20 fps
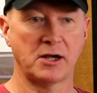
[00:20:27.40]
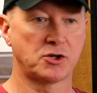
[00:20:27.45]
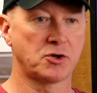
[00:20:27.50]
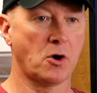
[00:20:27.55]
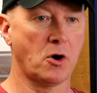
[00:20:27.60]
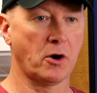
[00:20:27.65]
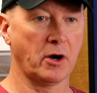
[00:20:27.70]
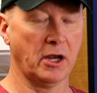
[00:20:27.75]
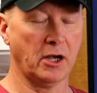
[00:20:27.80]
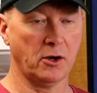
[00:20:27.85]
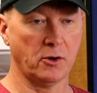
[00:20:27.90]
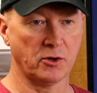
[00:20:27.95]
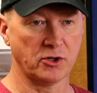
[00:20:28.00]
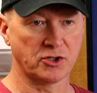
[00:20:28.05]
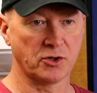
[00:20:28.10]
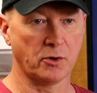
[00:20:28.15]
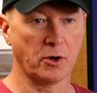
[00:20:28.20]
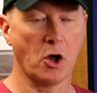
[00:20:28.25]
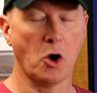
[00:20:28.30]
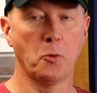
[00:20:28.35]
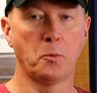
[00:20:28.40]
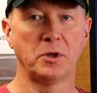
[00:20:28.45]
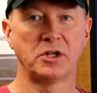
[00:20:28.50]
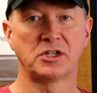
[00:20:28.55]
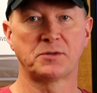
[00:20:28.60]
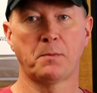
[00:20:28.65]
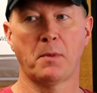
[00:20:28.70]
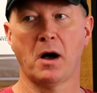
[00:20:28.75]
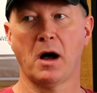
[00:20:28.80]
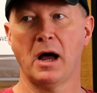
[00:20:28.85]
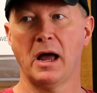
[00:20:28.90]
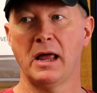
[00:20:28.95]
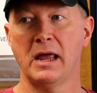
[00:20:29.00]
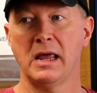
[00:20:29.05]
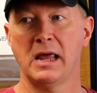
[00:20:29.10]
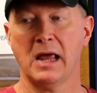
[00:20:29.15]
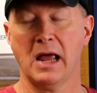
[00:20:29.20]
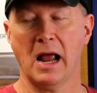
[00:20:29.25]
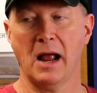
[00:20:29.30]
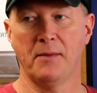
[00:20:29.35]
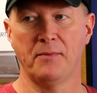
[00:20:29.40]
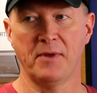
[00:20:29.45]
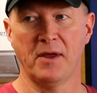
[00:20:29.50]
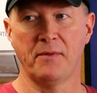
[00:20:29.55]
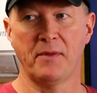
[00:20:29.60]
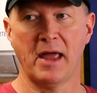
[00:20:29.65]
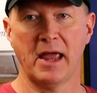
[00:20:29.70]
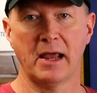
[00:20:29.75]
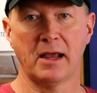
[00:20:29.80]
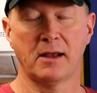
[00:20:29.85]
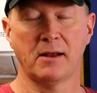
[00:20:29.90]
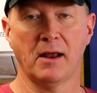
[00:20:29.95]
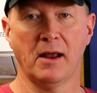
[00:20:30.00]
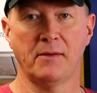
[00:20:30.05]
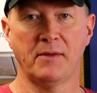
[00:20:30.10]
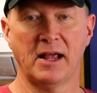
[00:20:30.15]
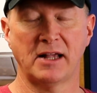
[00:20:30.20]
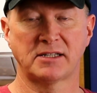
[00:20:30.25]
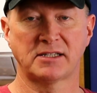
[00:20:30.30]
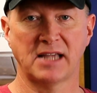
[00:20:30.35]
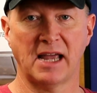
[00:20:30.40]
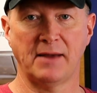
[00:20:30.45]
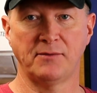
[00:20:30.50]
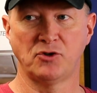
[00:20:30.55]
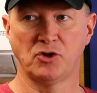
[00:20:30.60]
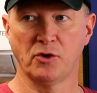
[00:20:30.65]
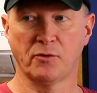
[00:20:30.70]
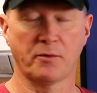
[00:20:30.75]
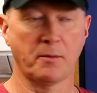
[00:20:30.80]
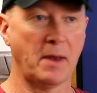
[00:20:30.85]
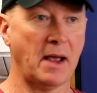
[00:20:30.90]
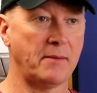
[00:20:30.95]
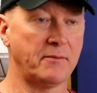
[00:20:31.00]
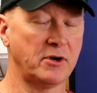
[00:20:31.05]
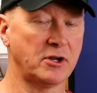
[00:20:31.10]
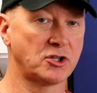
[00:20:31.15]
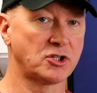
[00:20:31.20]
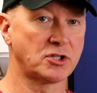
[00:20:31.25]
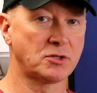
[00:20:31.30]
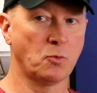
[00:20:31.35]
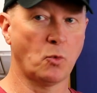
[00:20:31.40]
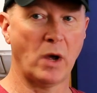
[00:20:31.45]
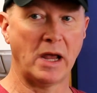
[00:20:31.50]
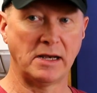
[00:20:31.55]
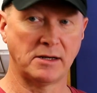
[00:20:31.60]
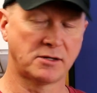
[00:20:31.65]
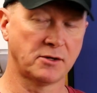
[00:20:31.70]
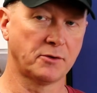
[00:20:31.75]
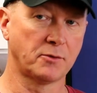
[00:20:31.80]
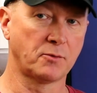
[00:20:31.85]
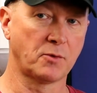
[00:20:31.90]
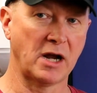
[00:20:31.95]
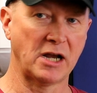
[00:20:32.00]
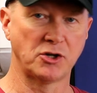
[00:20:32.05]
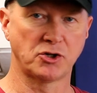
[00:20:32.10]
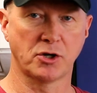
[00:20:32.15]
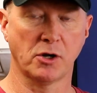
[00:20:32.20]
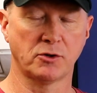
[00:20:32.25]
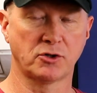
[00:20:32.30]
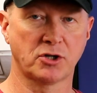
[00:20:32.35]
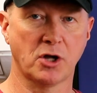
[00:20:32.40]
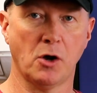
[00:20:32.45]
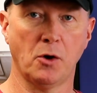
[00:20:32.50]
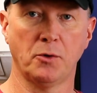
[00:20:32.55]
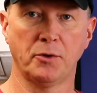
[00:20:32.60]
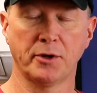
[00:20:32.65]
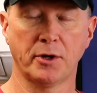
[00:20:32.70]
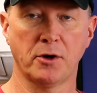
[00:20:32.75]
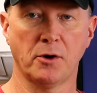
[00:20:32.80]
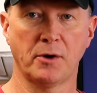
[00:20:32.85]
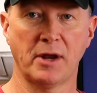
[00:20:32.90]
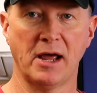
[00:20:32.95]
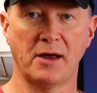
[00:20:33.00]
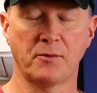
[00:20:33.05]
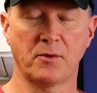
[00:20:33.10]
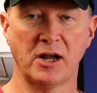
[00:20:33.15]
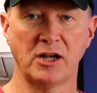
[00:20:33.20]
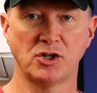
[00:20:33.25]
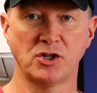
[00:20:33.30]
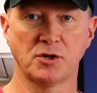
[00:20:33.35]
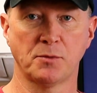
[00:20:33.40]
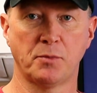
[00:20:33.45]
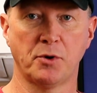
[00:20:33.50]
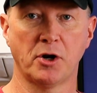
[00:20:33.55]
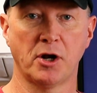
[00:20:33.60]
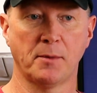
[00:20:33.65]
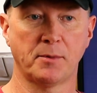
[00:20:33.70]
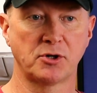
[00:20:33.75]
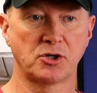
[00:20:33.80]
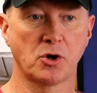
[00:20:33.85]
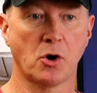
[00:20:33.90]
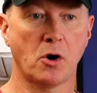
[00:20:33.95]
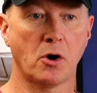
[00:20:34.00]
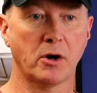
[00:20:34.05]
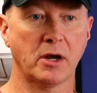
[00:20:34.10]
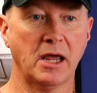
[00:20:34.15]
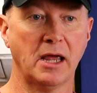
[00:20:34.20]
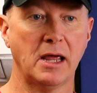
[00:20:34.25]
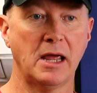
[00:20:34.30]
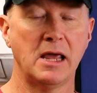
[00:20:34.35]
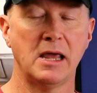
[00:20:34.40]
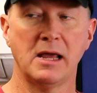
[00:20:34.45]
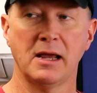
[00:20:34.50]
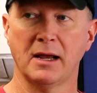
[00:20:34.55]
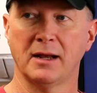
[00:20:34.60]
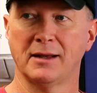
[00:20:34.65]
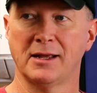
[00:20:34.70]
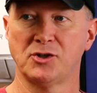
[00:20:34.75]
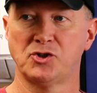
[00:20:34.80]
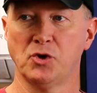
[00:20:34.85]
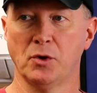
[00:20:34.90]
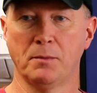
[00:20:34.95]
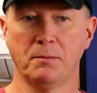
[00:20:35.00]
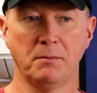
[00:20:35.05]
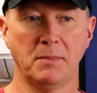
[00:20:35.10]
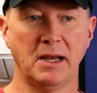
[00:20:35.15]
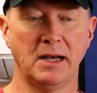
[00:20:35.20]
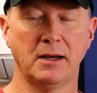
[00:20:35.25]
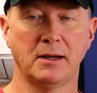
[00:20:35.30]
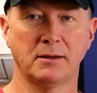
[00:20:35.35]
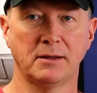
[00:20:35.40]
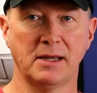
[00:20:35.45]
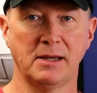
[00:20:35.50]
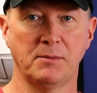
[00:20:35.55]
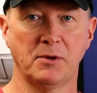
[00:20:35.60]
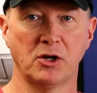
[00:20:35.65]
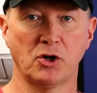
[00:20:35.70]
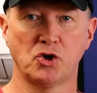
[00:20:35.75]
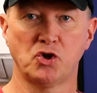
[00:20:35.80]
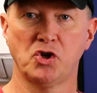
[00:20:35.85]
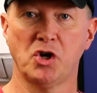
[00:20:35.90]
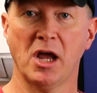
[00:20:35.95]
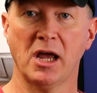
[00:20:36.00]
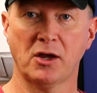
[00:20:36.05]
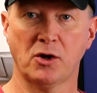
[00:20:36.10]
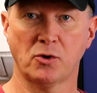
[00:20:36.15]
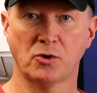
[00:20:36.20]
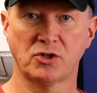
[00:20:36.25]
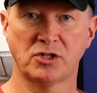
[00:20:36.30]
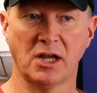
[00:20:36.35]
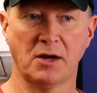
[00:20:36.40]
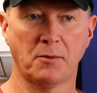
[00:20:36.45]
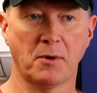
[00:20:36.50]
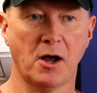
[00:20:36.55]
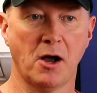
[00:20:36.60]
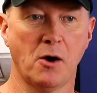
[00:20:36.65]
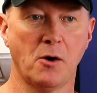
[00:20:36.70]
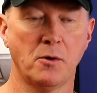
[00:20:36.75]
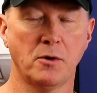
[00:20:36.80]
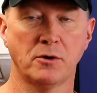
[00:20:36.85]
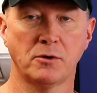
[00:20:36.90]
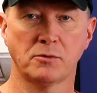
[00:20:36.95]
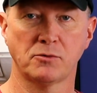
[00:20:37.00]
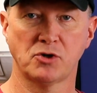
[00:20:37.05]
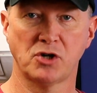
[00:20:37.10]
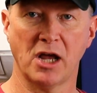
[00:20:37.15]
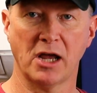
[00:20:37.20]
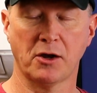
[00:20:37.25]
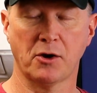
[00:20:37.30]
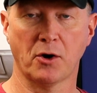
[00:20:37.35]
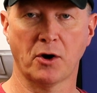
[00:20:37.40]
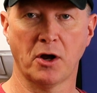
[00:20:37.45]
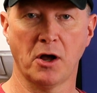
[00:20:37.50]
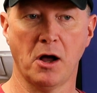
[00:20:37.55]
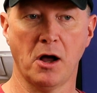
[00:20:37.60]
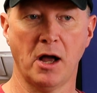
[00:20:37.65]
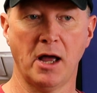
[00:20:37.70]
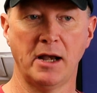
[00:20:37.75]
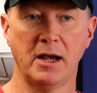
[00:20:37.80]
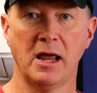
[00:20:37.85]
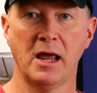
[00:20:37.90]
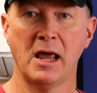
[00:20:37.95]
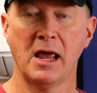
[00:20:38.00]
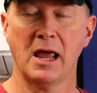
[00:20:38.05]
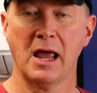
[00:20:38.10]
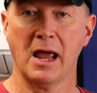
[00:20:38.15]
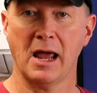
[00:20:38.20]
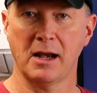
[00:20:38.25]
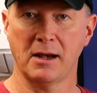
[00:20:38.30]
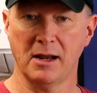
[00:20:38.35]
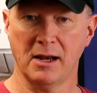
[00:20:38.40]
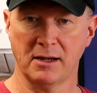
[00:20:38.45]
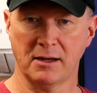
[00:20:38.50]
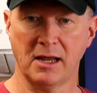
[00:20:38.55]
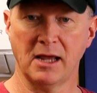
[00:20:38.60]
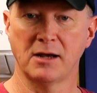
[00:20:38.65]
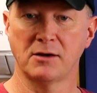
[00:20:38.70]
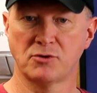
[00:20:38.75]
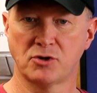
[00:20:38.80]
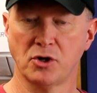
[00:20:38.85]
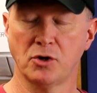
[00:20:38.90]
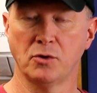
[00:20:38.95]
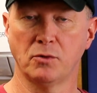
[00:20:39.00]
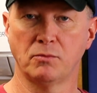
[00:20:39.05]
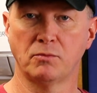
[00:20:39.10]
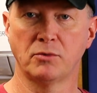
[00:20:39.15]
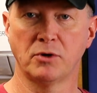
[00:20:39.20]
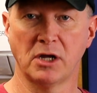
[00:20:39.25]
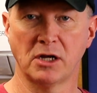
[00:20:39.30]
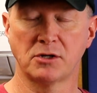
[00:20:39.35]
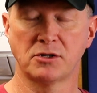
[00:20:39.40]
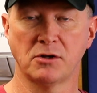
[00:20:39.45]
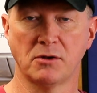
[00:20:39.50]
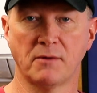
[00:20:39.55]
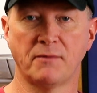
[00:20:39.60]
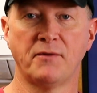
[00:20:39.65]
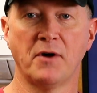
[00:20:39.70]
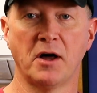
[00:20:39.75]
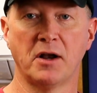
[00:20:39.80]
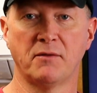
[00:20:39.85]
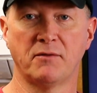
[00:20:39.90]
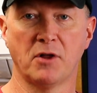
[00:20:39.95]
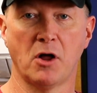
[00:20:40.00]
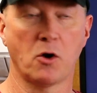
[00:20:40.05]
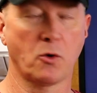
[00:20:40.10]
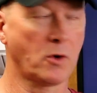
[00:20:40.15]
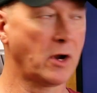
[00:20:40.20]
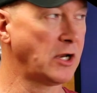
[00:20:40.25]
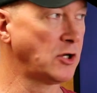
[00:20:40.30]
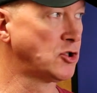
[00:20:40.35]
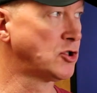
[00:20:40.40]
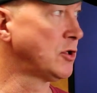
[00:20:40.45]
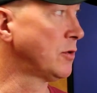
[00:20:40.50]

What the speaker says: target, or is there an open spot? And then that saves you from having to wait till the range goes cold to go down range and put up a target. It lets you immediately be able to check your zero, check your gun, and then get to the fun of long range